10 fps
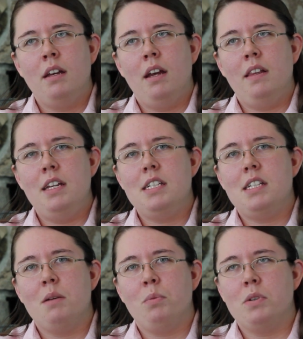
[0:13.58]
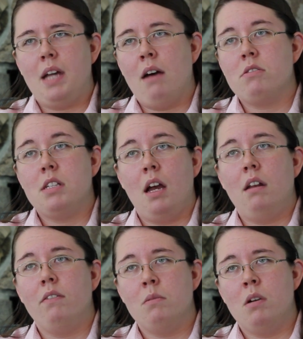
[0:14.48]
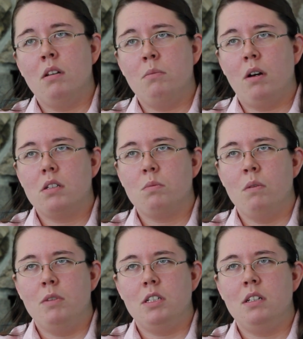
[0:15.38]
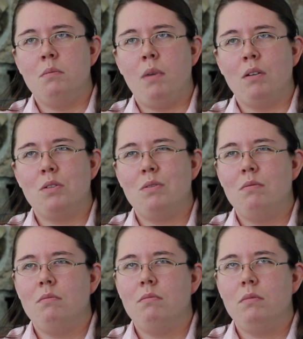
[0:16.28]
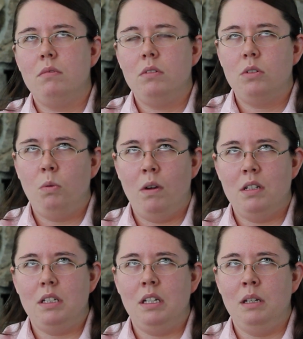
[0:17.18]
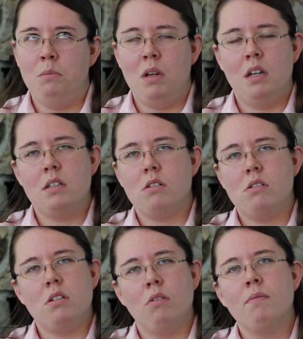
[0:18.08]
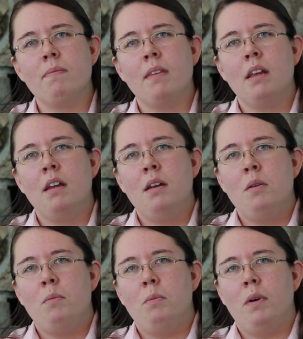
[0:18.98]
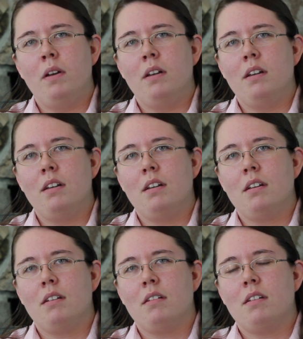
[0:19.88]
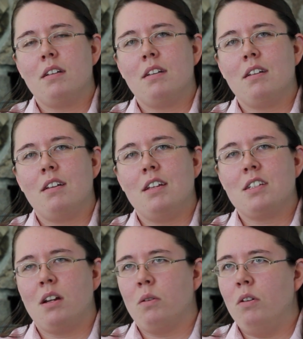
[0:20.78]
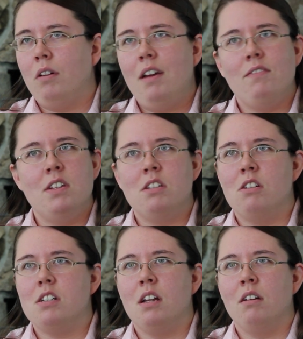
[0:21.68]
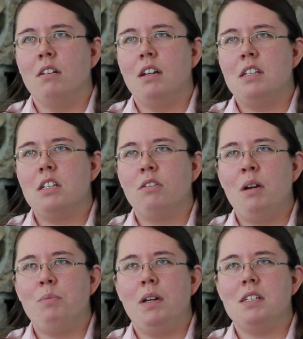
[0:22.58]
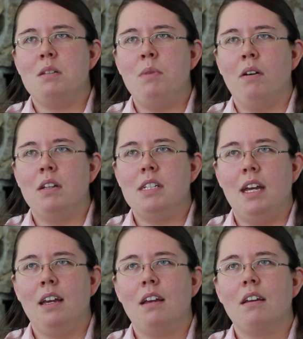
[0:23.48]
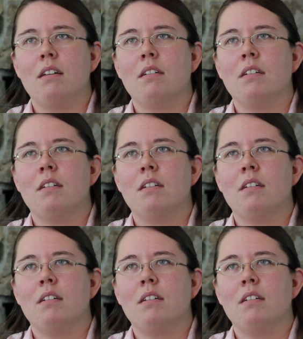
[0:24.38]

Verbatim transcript: And the DC Temple is outside of the Maryland Baltimore mission, about 20 minutes or so. But it's got a great visitor center and it's a great place to be able to take